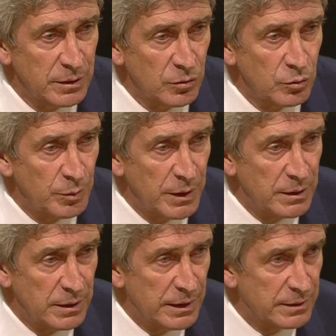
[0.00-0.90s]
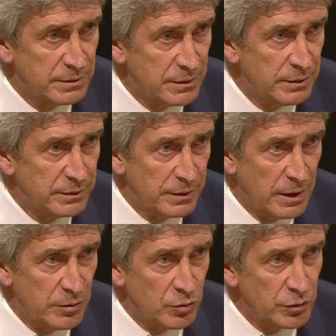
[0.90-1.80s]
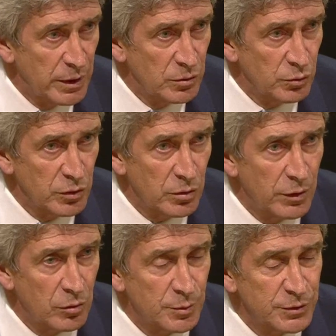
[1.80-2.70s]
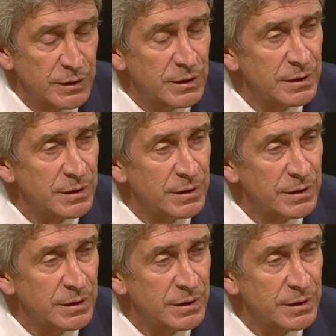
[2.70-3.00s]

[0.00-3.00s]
to play the next 6 games to try to recover our position.